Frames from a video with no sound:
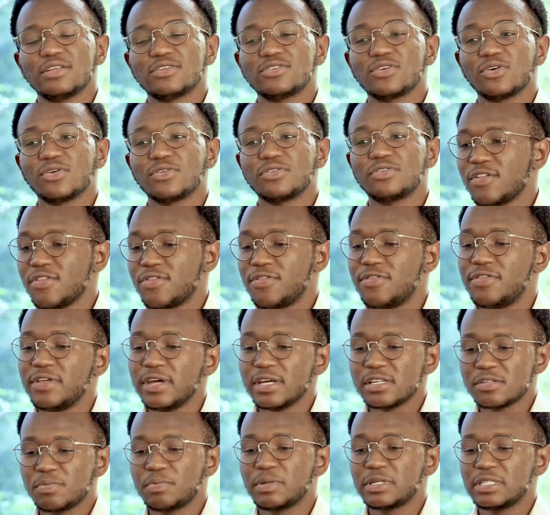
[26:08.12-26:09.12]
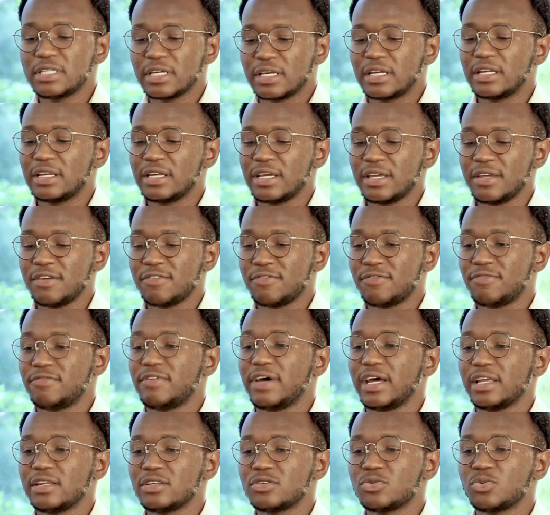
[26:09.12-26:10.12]
And so this particular
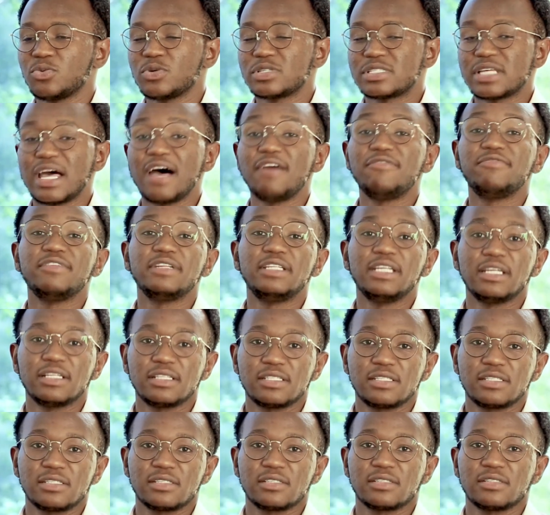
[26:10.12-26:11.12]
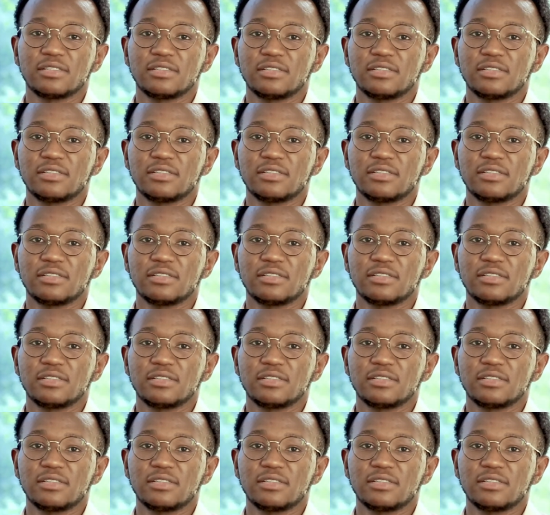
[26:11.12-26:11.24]
event was evidence